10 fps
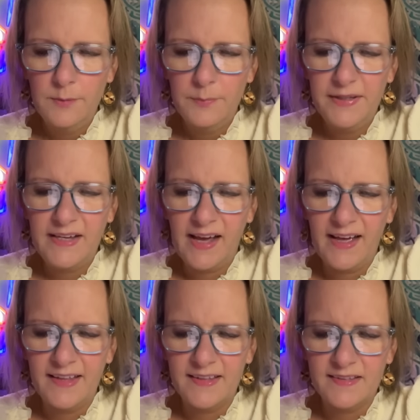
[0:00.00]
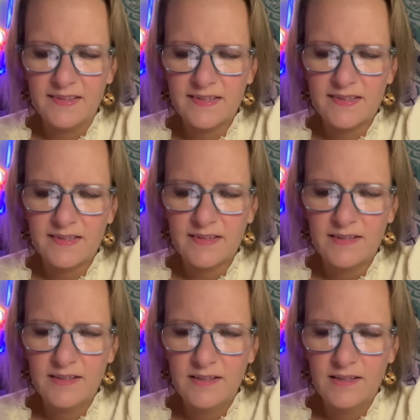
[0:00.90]
Because
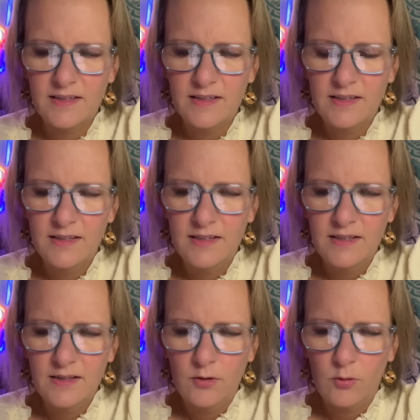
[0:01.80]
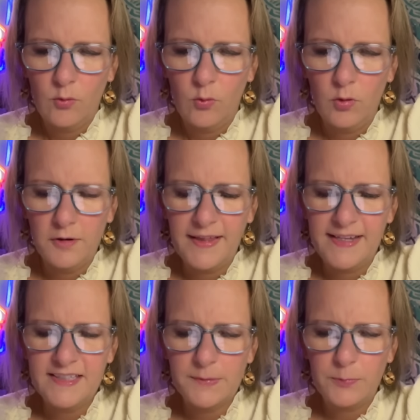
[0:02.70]
or
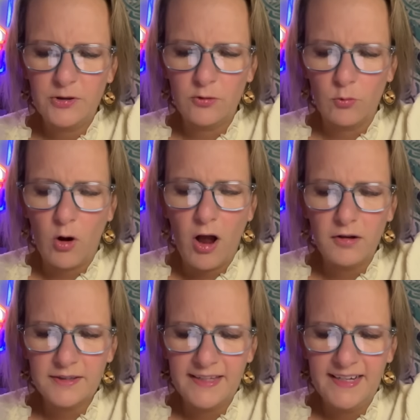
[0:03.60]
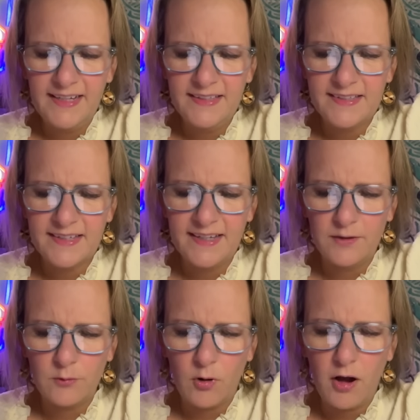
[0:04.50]
they just put the wrong things in
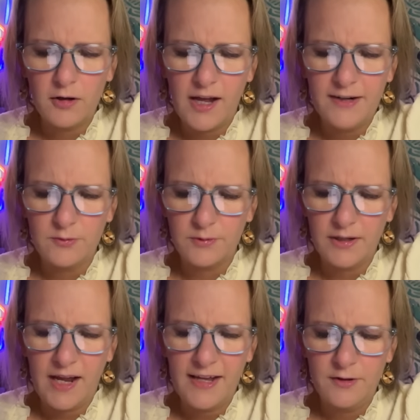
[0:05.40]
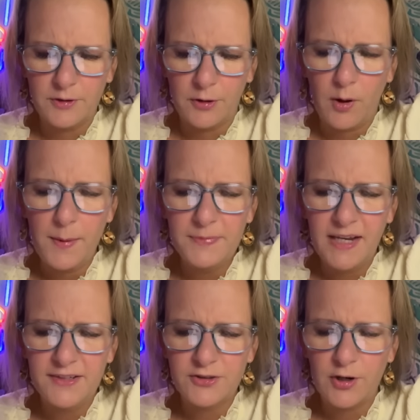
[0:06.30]
the wrong, I don't, I don't know. I'm
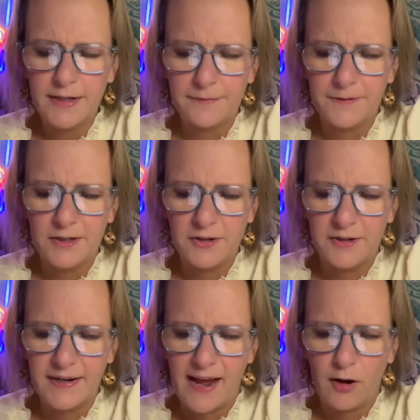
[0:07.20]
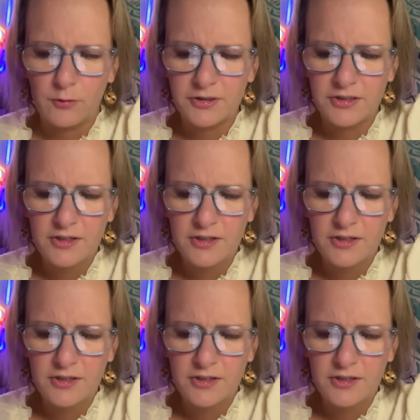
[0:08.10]
done trying to figure it out.